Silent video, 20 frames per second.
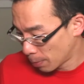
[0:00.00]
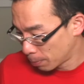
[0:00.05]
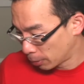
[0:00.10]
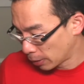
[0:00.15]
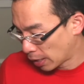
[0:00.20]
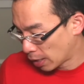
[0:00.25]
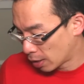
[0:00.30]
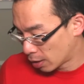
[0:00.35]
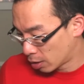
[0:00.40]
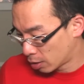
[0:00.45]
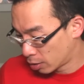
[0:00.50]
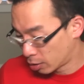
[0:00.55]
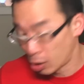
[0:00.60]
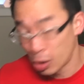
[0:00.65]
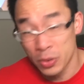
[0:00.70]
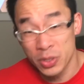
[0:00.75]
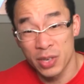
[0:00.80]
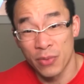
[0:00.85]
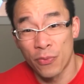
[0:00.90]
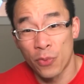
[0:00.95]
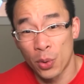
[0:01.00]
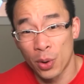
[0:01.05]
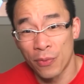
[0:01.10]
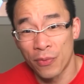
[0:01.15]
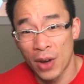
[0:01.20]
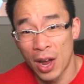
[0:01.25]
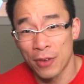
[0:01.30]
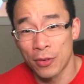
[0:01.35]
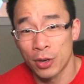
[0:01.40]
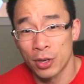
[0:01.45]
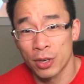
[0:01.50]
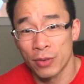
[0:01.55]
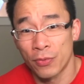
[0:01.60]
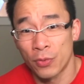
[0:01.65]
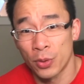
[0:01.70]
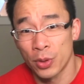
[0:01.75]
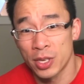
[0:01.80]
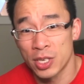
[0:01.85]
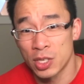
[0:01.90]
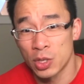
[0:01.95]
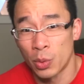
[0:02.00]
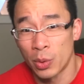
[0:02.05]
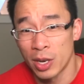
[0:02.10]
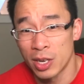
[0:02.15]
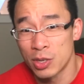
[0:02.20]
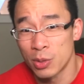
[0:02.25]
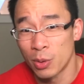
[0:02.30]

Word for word: I paid close to forty-five hundred for this twenty